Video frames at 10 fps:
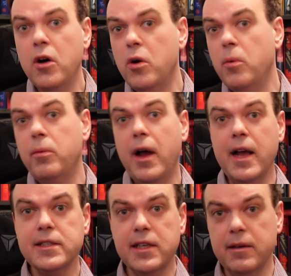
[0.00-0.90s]
or
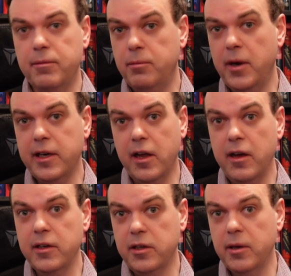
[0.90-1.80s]
ask it, why
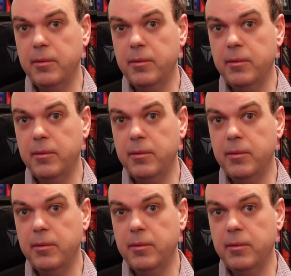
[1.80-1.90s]
can't you?